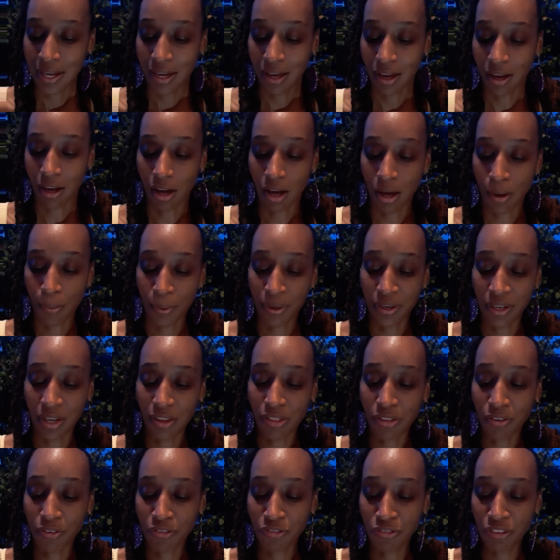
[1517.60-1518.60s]

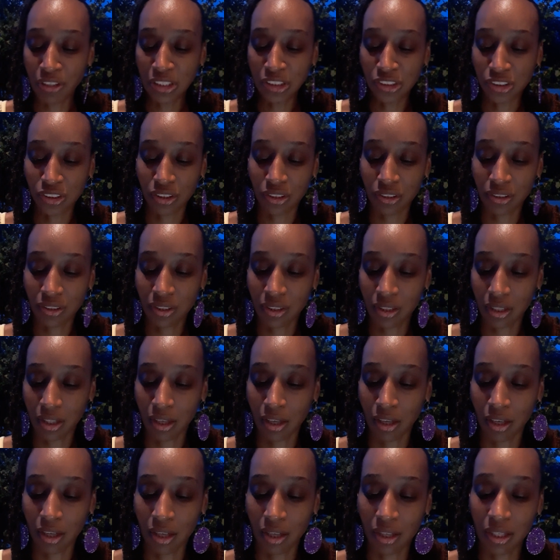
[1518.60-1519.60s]
Another featured,
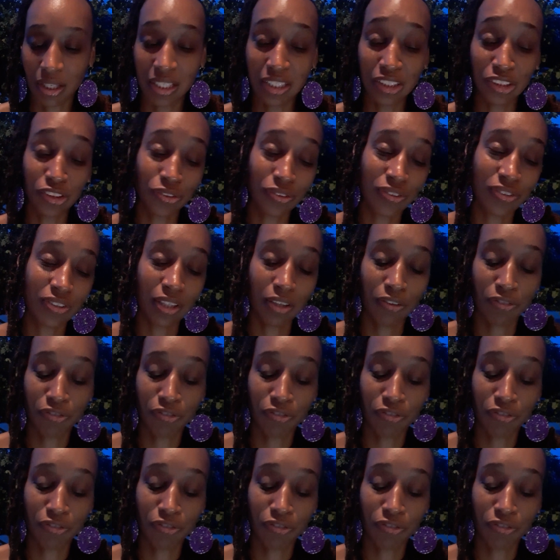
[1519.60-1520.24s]
interesting